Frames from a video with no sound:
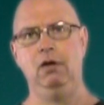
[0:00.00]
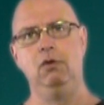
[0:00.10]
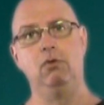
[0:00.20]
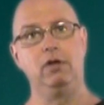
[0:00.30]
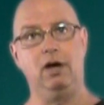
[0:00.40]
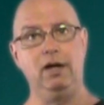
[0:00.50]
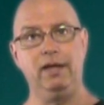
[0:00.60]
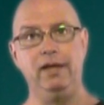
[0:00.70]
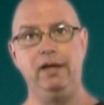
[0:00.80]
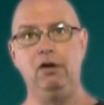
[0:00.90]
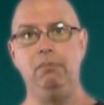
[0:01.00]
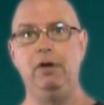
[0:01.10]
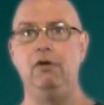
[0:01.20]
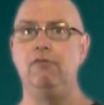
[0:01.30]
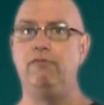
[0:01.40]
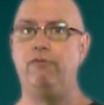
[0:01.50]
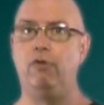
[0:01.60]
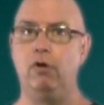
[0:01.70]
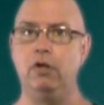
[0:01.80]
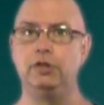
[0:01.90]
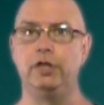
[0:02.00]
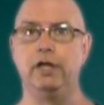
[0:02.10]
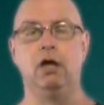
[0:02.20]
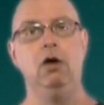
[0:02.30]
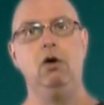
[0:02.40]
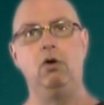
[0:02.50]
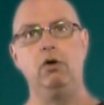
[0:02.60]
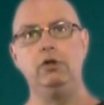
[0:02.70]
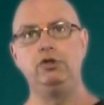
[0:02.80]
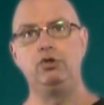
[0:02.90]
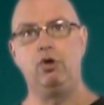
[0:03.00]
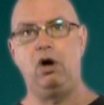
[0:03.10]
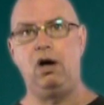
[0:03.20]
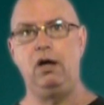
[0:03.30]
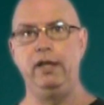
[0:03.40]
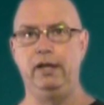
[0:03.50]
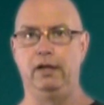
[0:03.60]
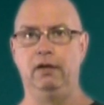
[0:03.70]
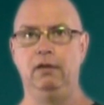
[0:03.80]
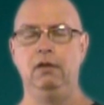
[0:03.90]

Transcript: We're talking here about forging or drawing.